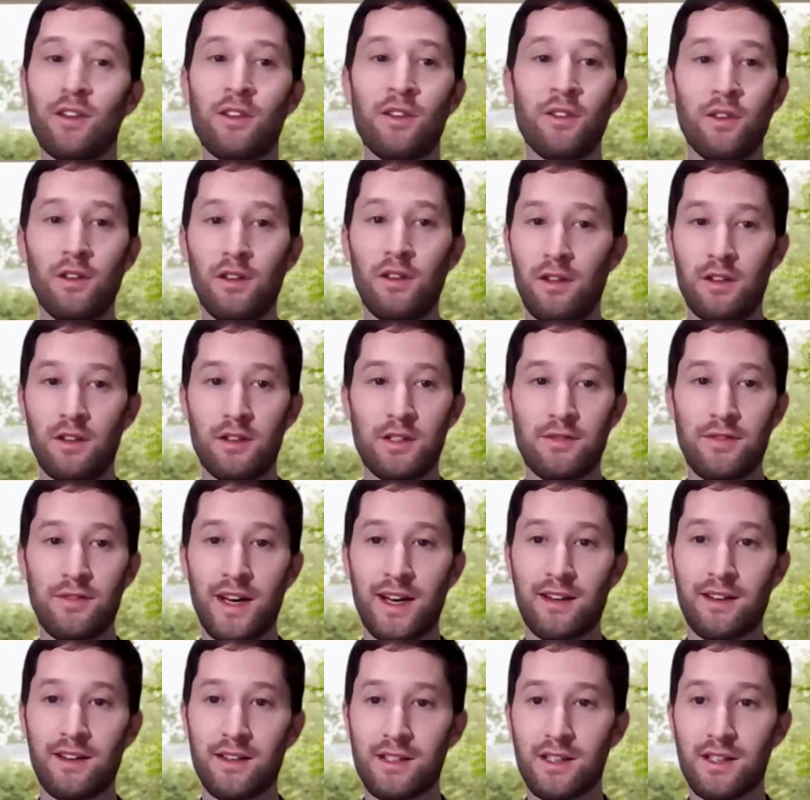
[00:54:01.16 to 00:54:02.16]
after looking at all of
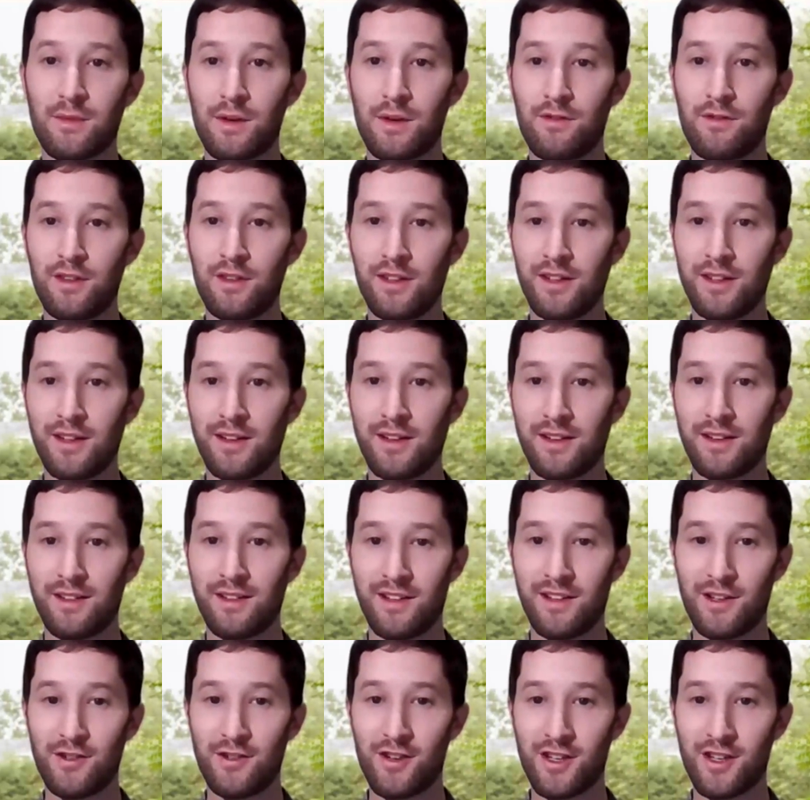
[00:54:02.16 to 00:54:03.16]
those factors can we really
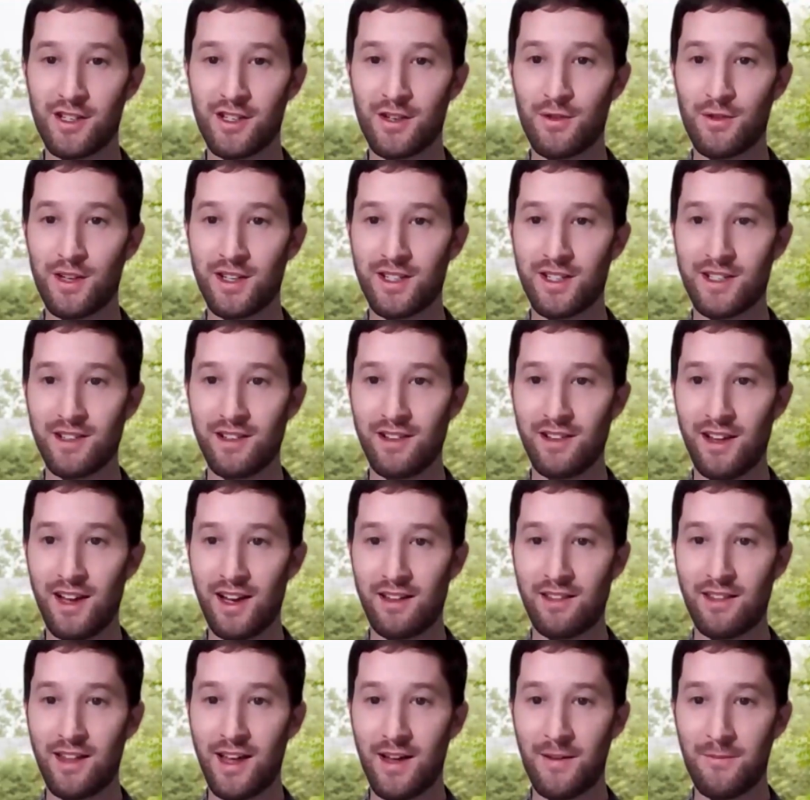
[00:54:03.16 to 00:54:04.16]
address a question
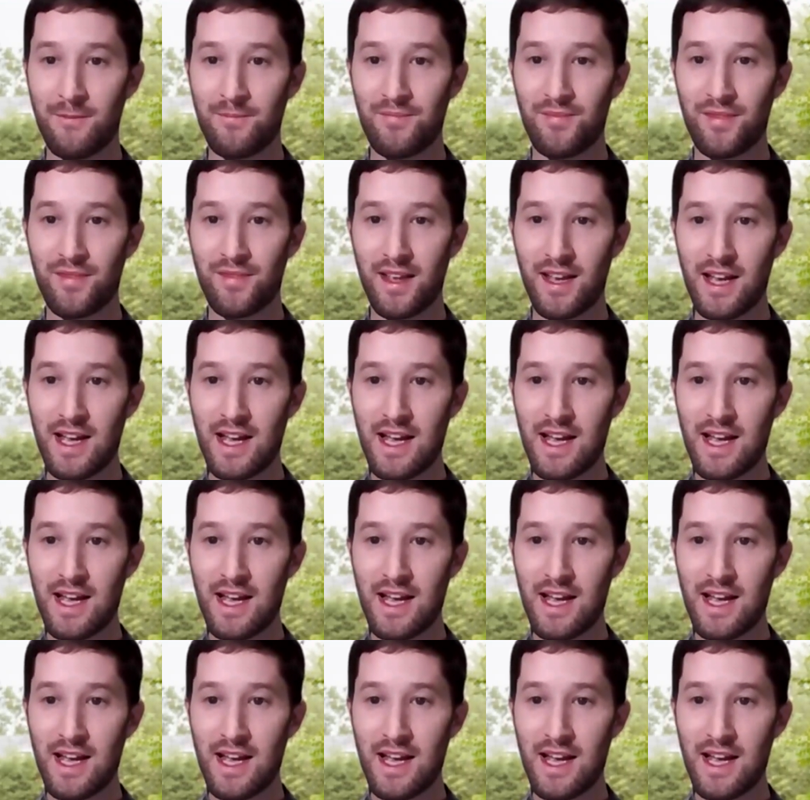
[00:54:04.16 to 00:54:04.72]
like that.